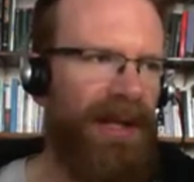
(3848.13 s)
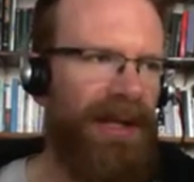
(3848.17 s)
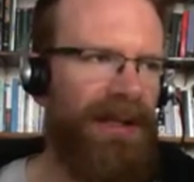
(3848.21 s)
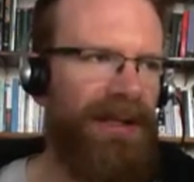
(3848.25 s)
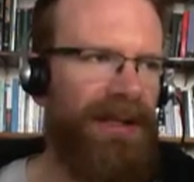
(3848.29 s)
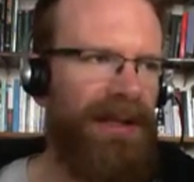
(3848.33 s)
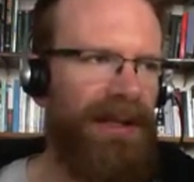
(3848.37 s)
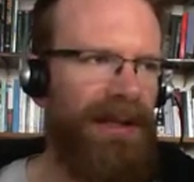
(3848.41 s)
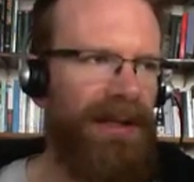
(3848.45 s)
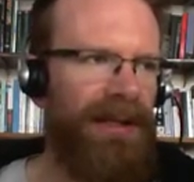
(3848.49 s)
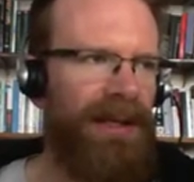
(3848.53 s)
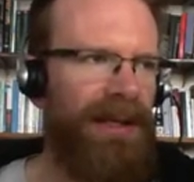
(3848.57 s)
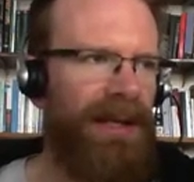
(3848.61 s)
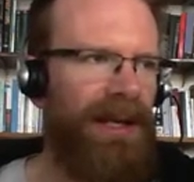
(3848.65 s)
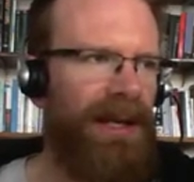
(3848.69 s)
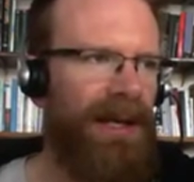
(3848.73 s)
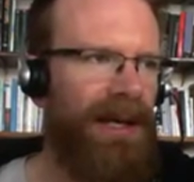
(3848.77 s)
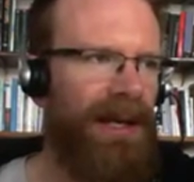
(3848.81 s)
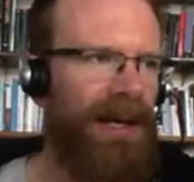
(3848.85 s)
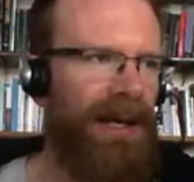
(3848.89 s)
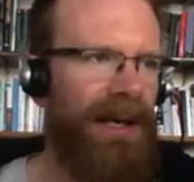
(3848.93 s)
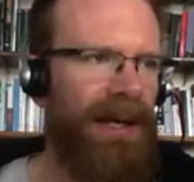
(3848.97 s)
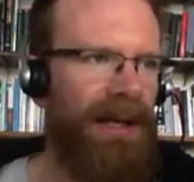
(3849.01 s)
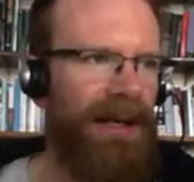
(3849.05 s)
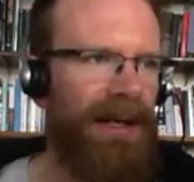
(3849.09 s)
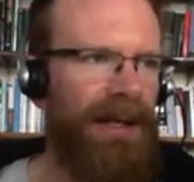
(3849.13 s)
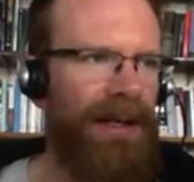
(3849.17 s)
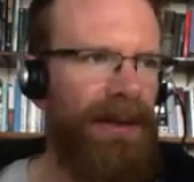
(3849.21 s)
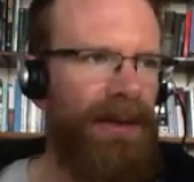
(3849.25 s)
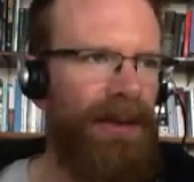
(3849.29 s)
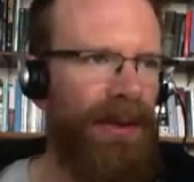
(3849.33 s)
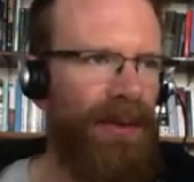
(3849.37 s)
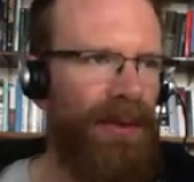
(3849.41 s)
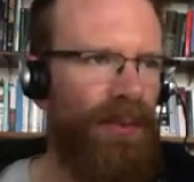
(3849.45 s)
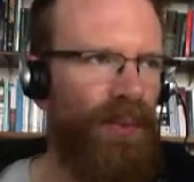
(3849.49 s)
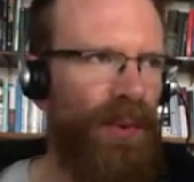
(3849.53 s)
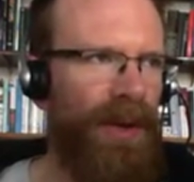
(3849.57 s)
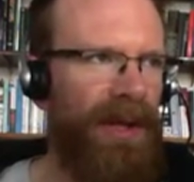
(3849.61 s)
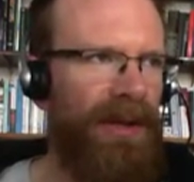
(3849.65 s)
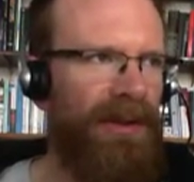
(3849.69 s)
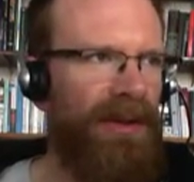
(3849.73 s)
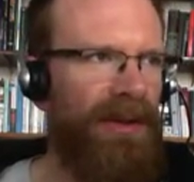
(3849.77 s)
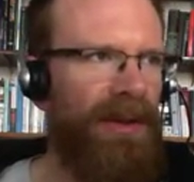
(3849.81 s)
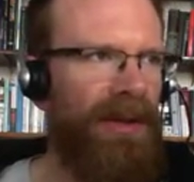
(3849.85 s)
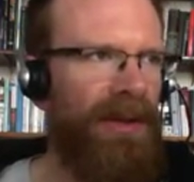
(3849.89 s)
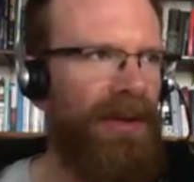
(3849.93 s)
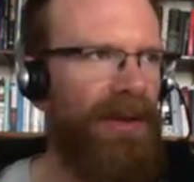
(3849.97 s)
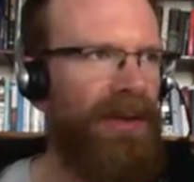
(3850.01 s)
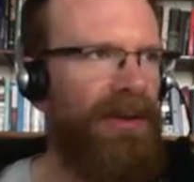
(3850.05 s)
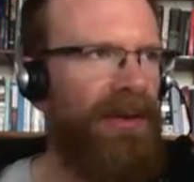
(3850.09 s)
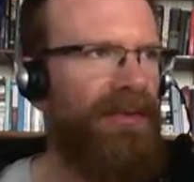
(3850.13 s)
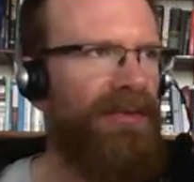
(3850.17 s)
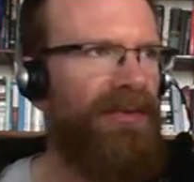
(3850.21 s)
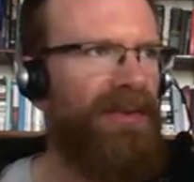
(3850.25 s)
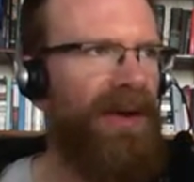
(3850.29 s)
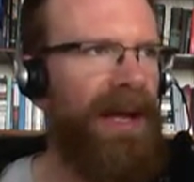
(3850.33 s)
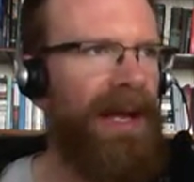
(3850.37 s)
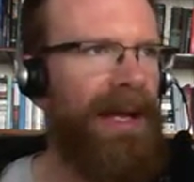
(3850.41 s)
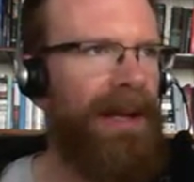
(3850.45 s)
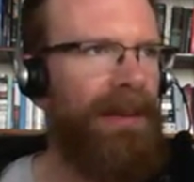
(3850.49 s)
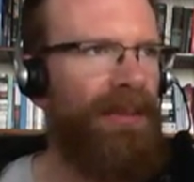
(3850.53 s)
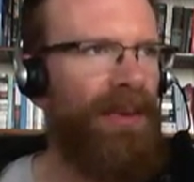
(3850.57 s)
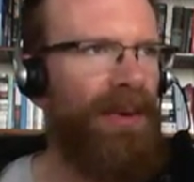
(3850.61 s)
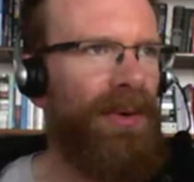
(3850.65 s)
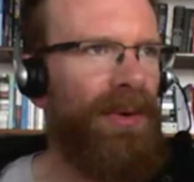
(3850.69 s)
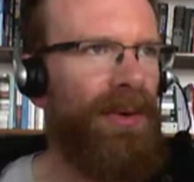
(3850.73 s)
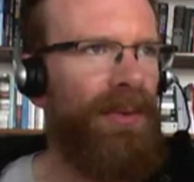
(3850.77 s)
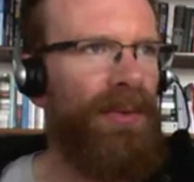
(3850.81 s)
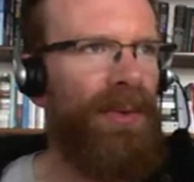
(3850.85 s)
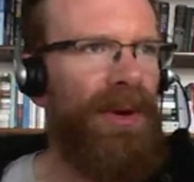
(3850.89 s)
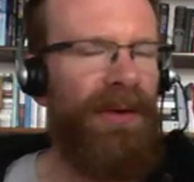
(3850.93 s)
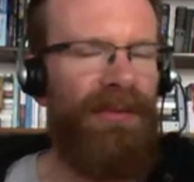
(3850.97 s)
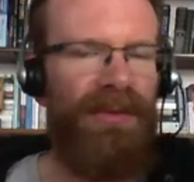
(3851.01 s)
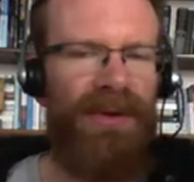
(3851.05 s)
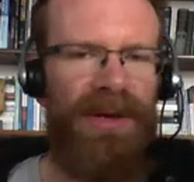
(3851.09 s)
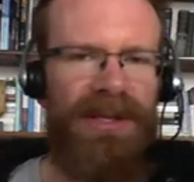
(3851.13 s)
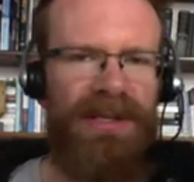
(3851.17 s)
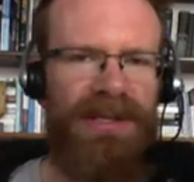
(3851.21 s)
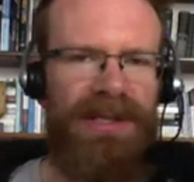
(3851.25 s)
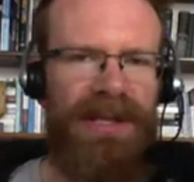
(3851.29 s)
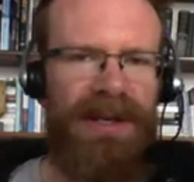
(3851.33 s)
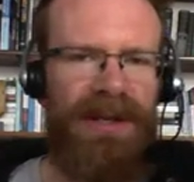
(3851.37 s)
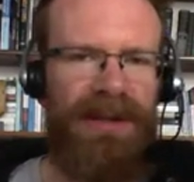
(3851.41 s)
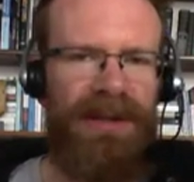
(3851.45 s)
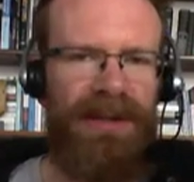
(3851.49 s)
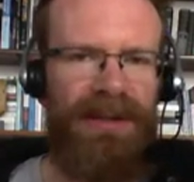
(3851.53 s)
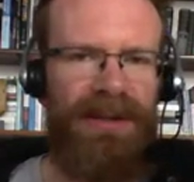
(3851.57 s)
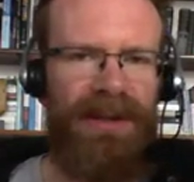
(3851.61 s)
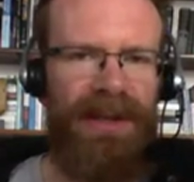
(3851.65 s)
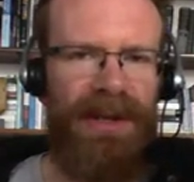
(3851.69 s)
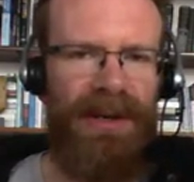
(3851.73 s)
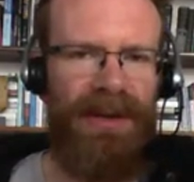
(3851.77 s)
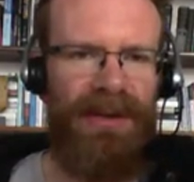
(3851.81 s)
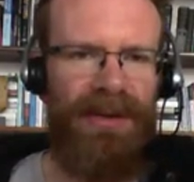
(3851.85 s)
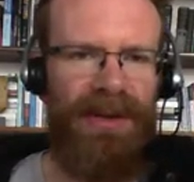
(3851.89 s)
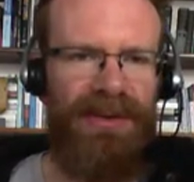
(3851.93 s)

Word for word: uh, and, and, win the, the fame or, or whatever it is they're, they're, they're seeking.